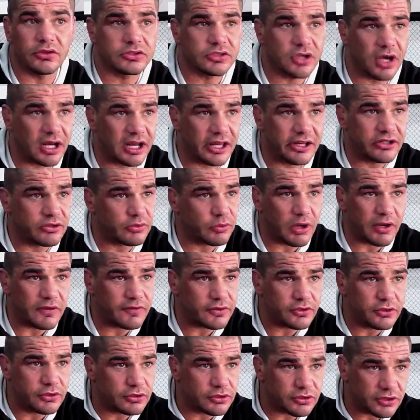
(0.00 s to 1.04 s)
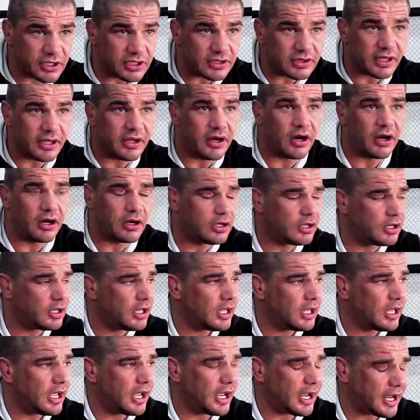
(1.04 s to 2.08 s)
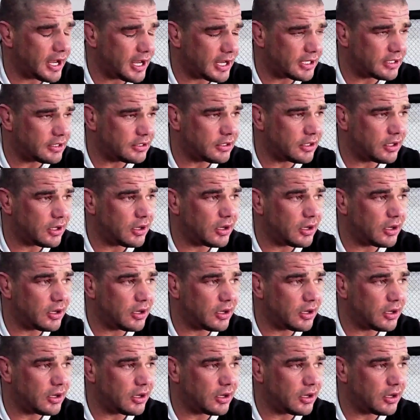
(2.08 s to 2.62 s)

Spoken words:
Thailand or wherever you think they are, and